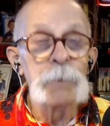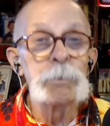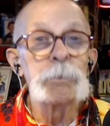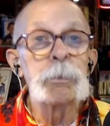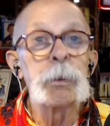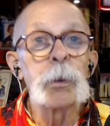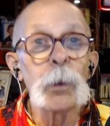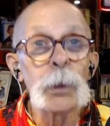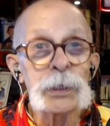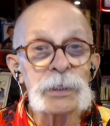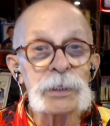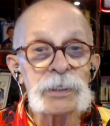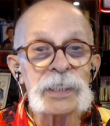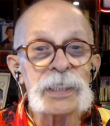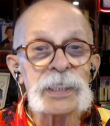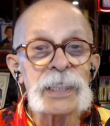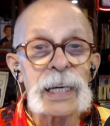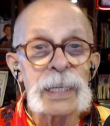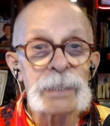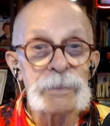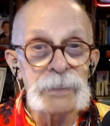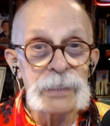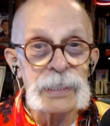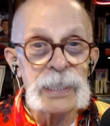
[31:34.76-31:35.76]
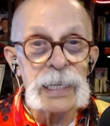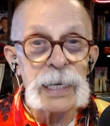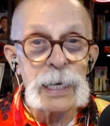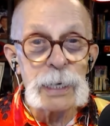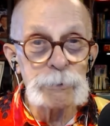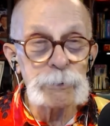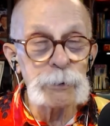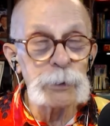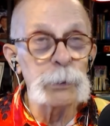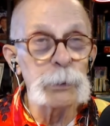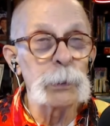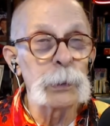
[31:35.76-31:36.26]
Poison ivy
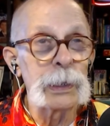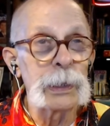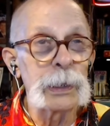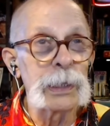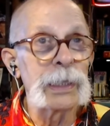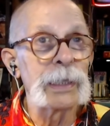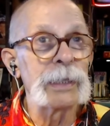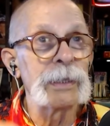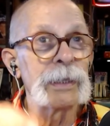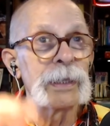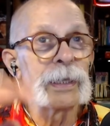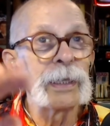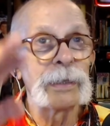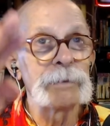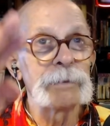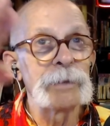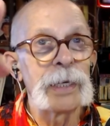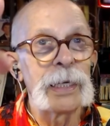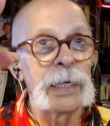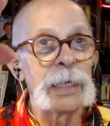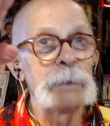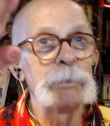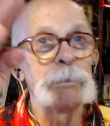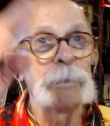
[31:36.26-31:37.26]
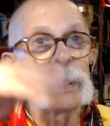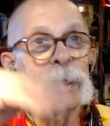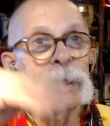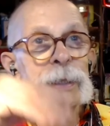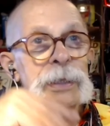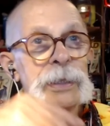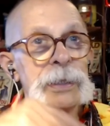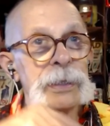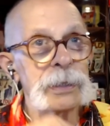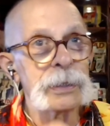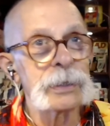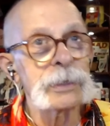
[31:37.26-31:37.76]
everywhere. And
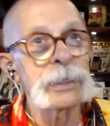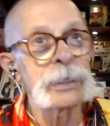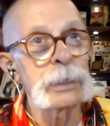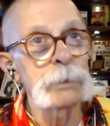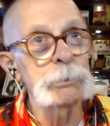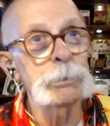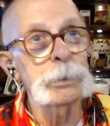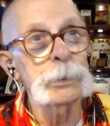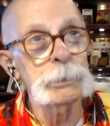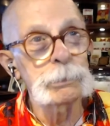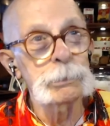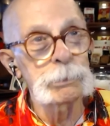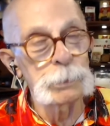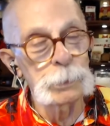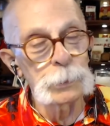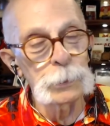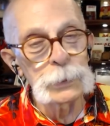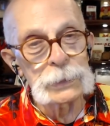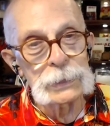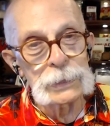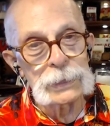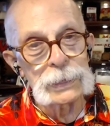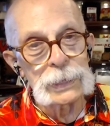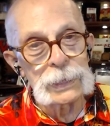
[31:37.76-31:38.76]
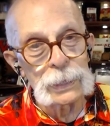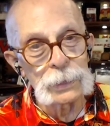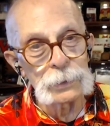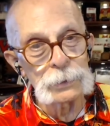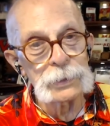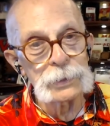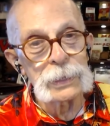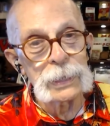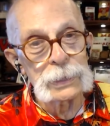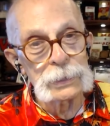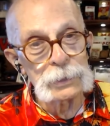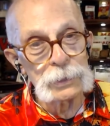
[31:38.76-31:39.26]
Mandy the Clown pointed out
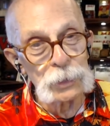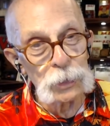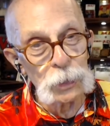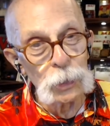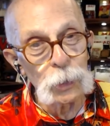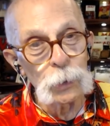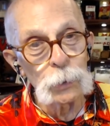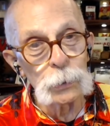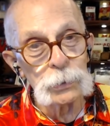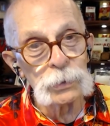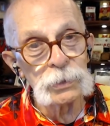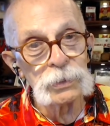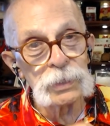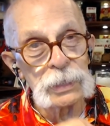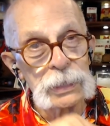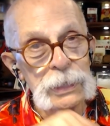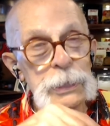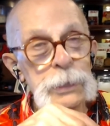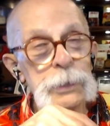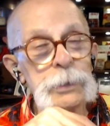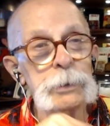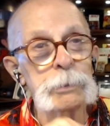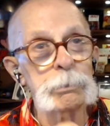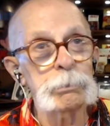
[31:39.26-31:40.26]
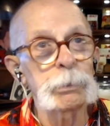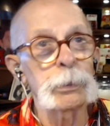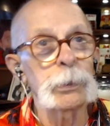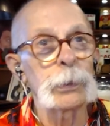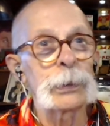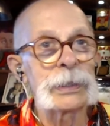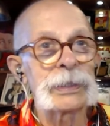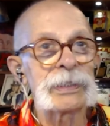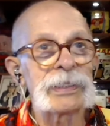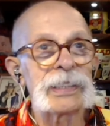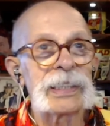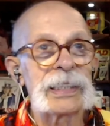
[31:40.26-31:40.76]
that goats eat
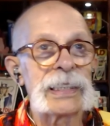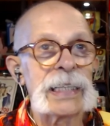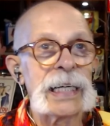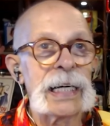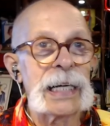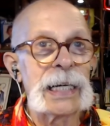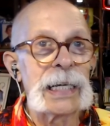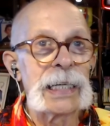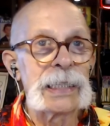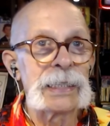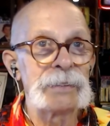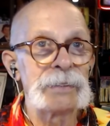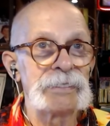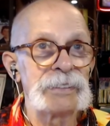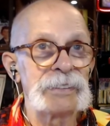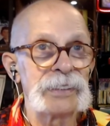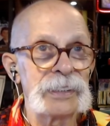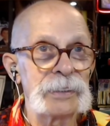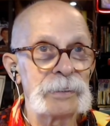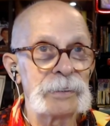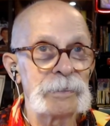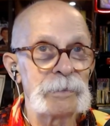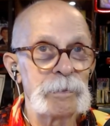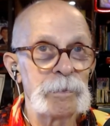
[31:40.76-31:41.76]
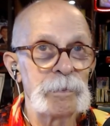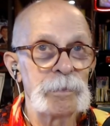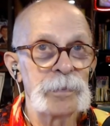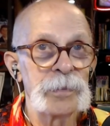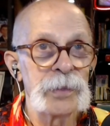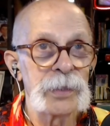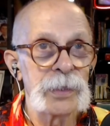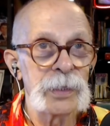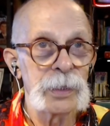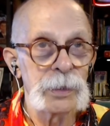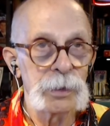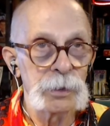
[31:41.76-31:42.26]
poison ivy.
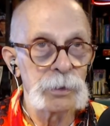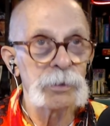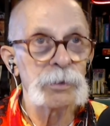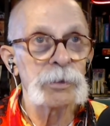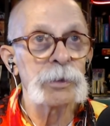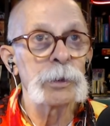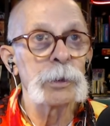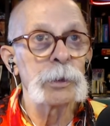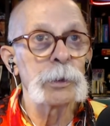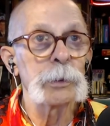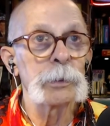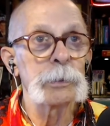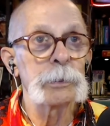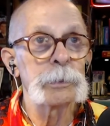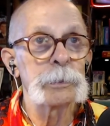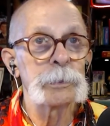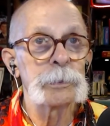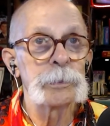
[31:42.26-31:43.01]
So,